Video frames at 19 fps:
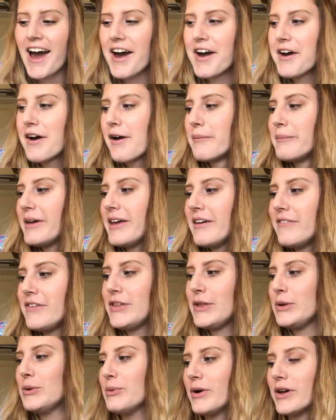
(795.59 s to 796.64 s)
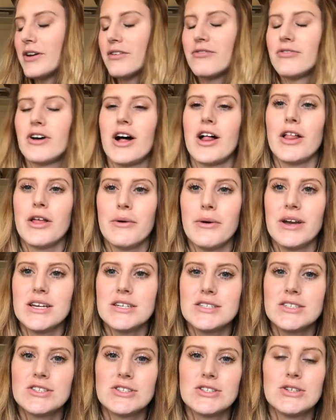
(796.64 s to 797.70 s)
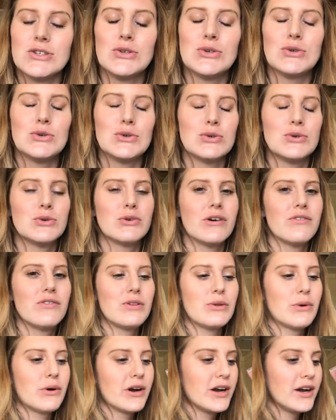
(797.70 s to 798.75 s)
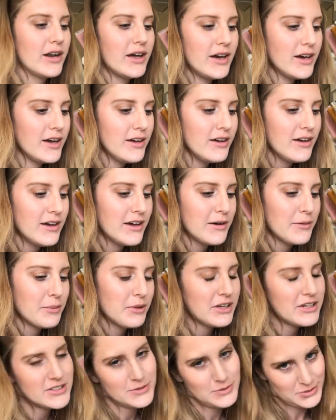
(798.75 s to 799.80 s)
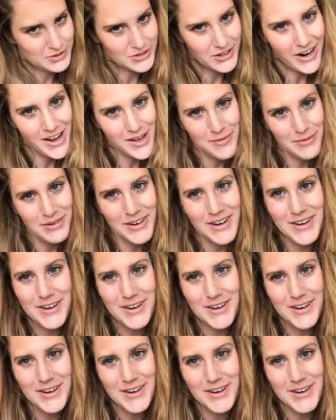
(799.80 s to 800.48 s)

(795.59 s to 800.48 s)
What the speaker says: If you want to follow us to Florida, please subscribe.